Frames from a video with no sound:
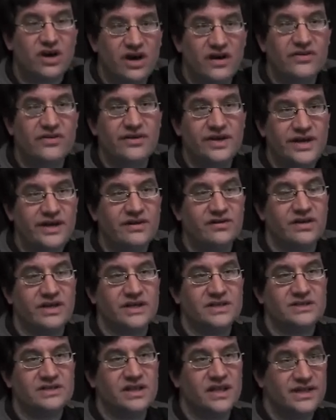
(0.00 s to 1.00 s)
other
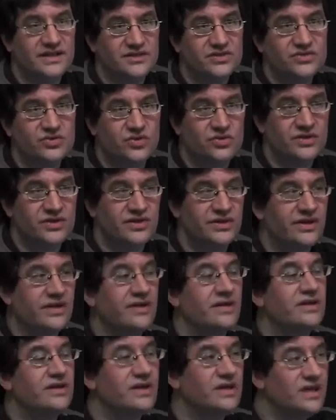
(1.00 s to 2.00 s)
hearings, like this Holder
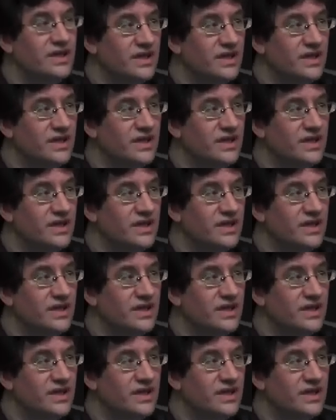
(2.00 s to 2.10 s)
hearing,